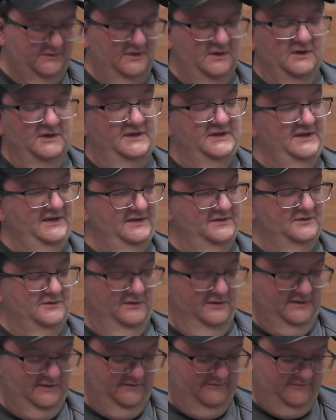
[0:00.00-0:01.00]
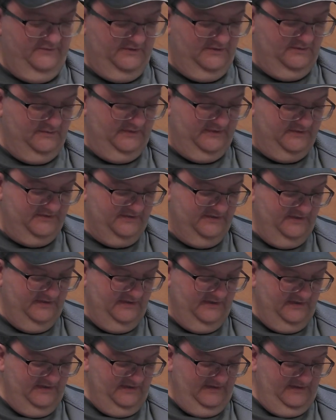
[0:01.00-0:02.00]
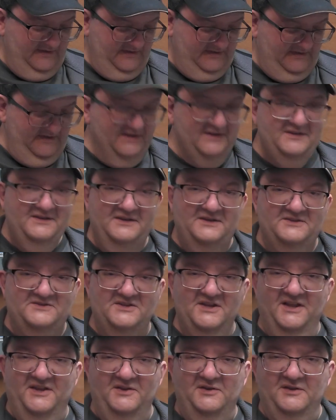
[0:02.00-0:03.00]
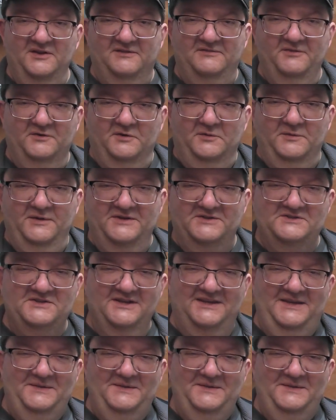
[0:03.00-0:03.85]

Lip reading: Again, calling it photo etch. You can tell I don't like photo etch.